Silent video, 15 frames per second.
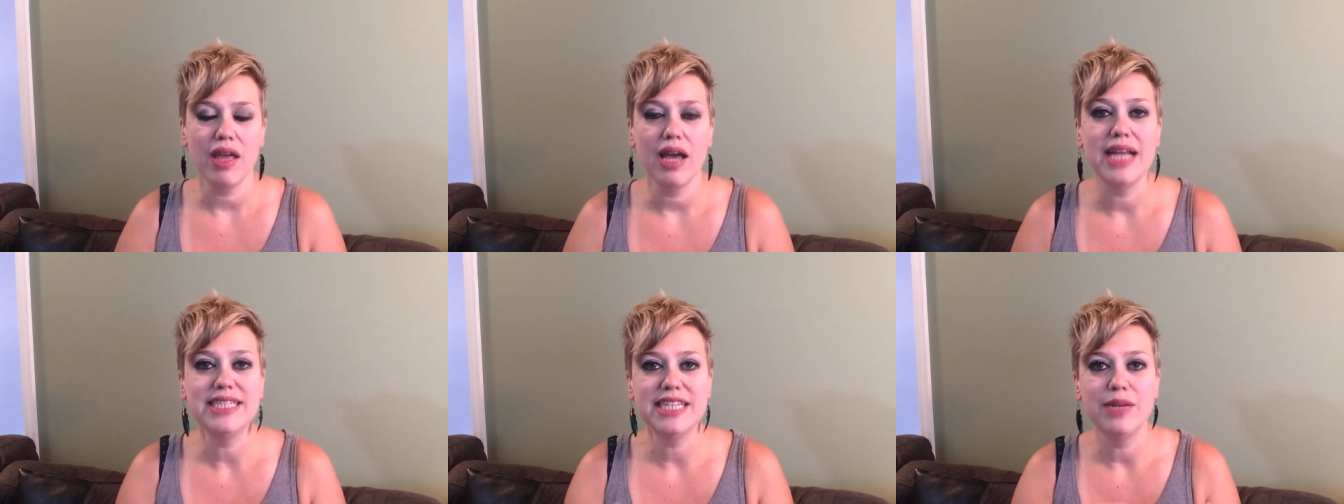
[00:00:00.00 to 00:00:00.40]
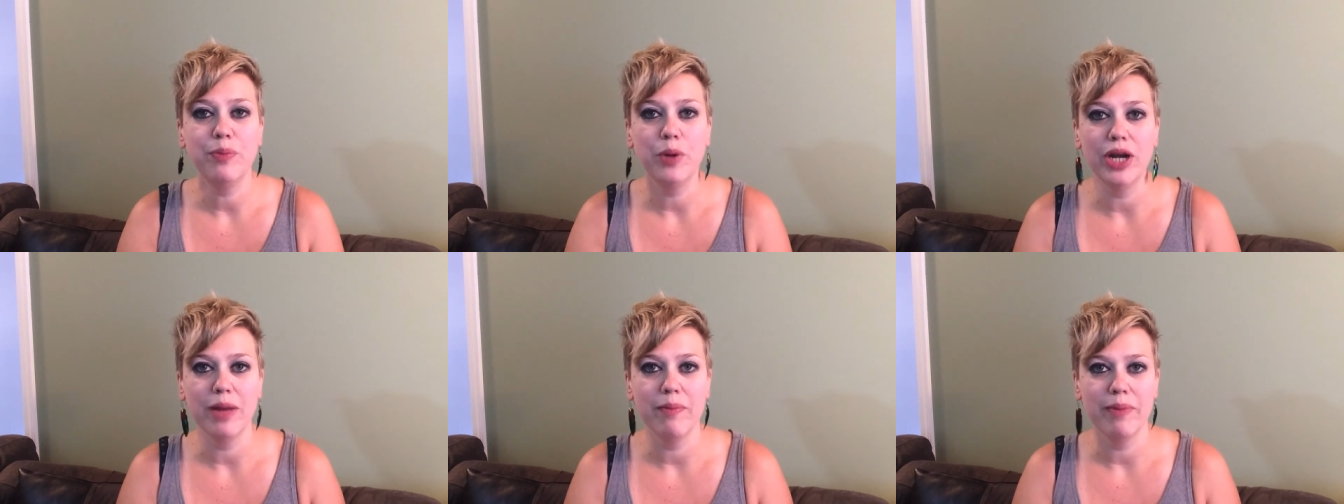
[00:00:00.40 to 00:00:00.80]
I did
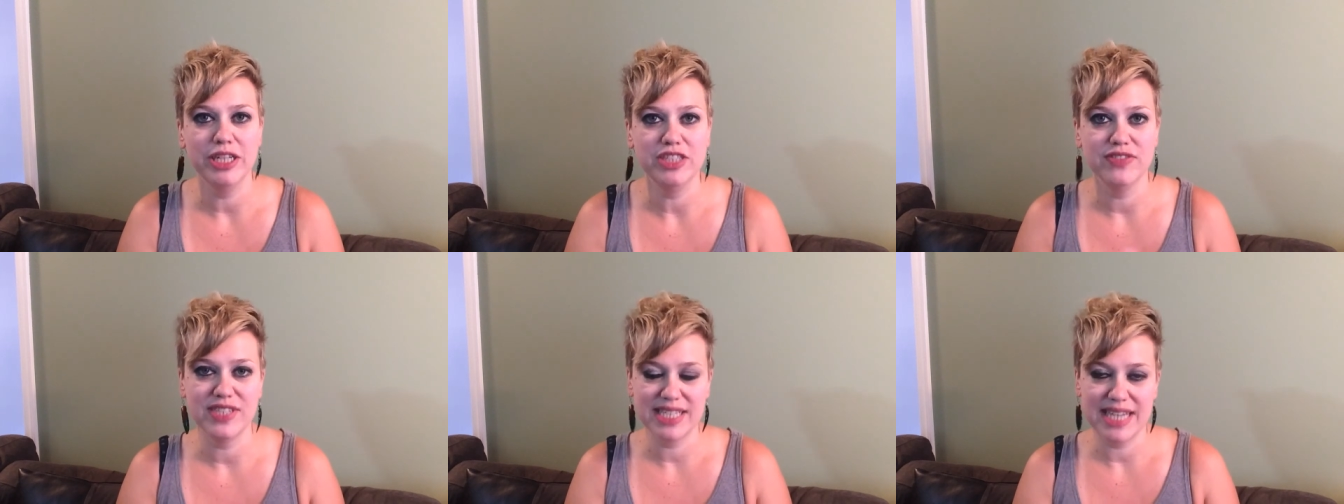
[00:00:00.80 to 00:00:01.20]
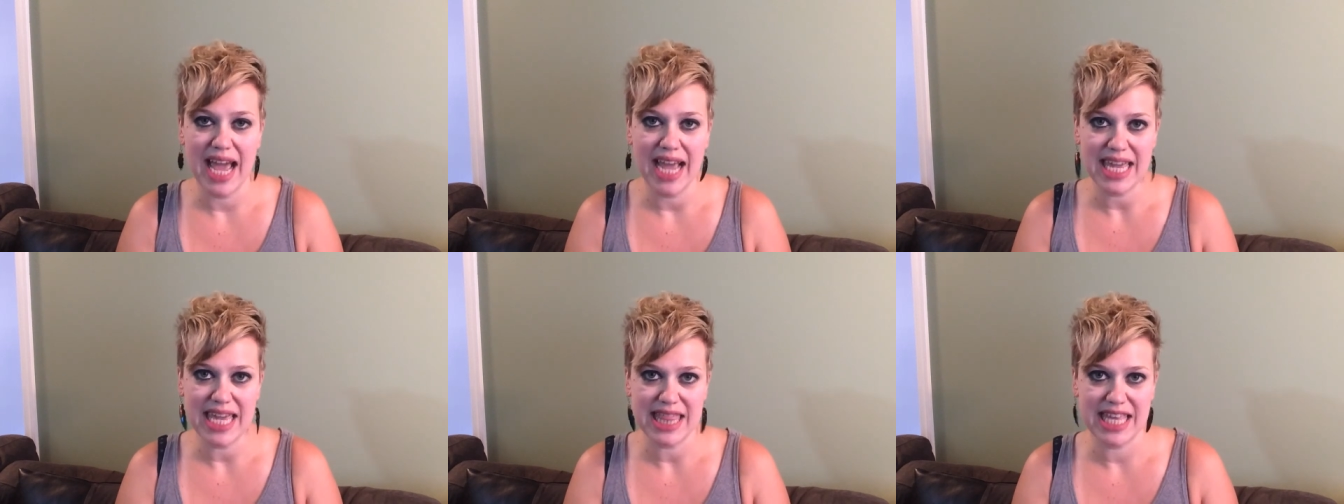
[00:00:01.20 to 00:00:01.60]
bring a bunch of
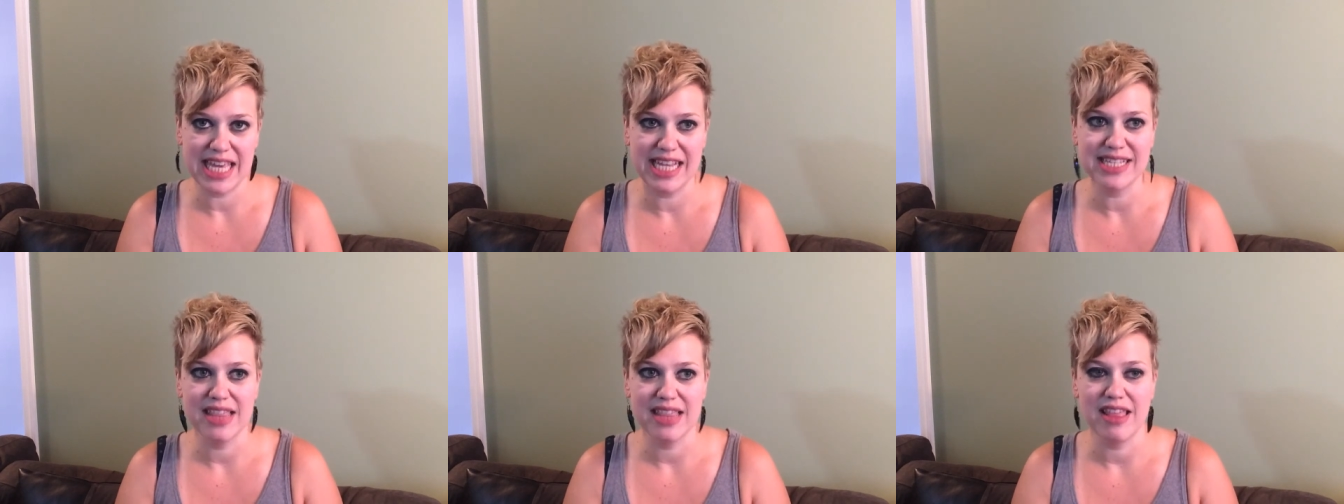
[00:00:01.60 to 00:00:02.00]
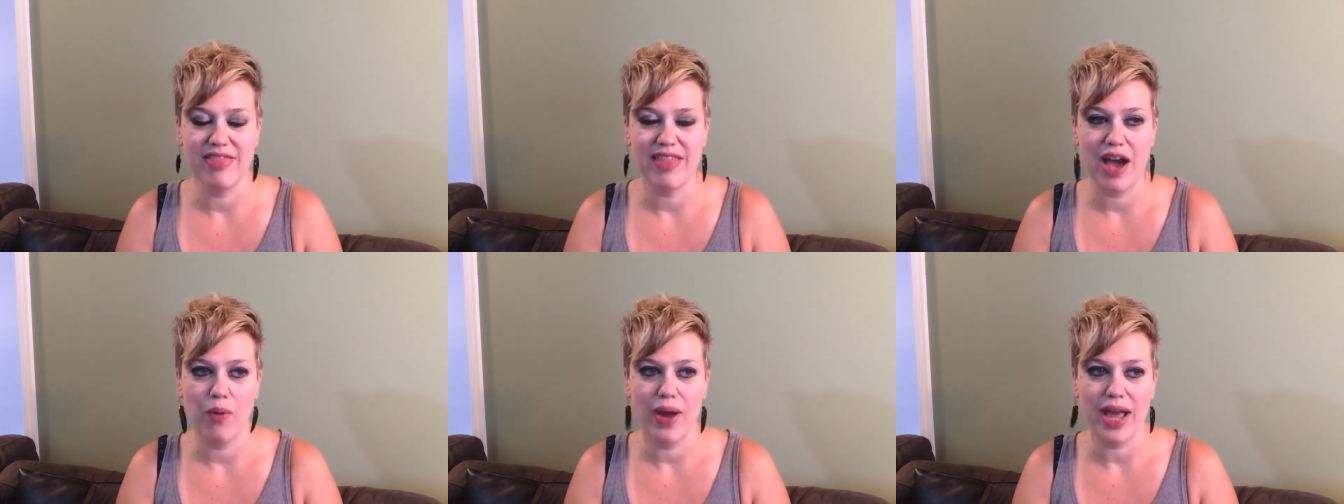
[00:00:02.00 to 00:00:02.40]
snacky things, and then
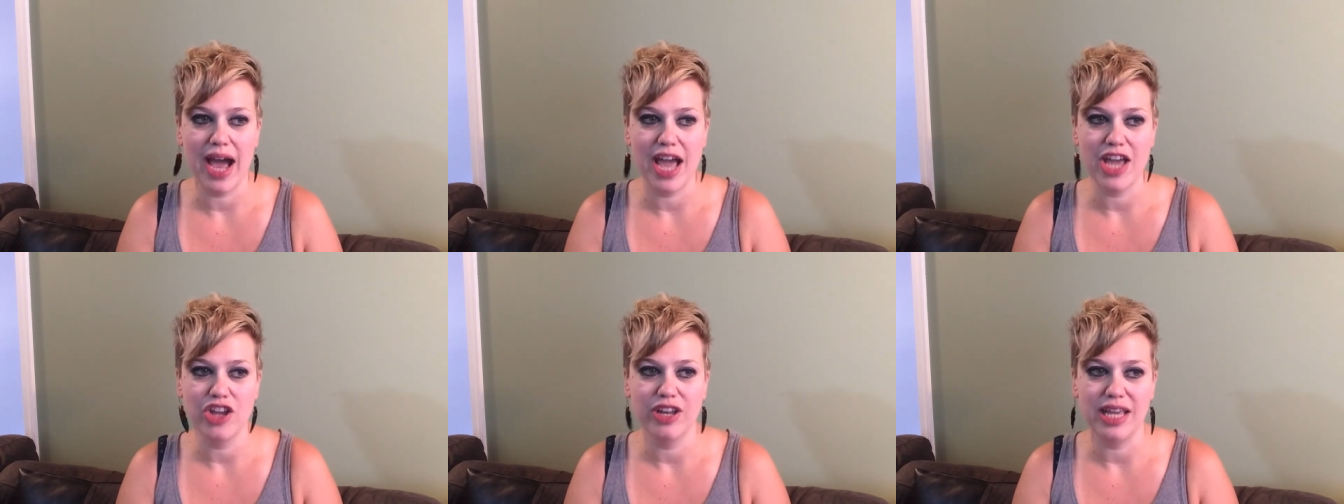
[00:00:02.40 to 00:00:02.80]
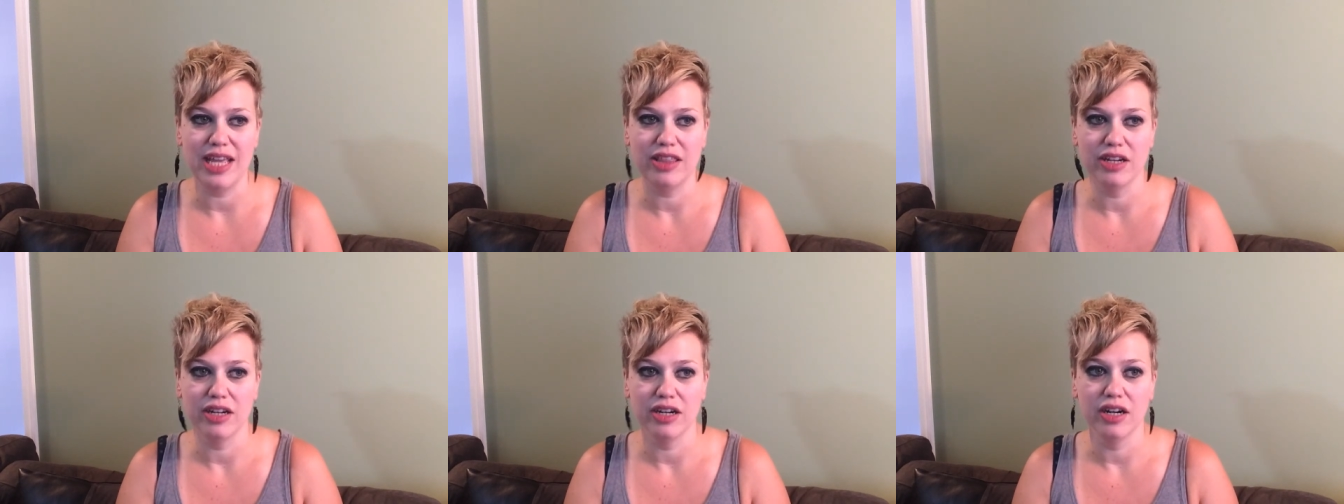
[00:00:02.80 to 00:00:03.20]
that way I could
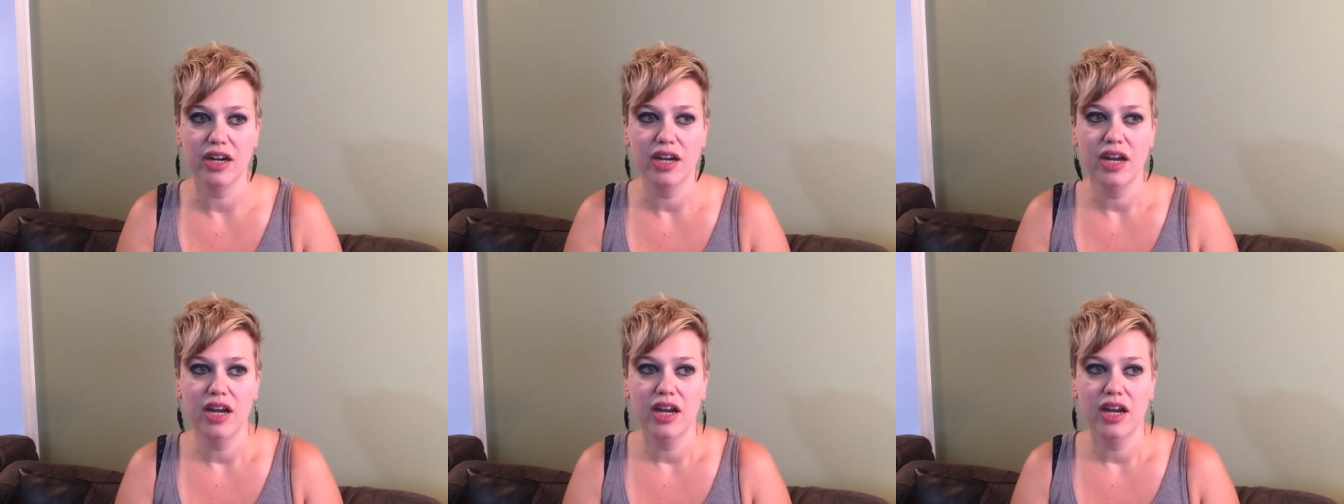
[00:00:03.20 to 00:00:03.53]
either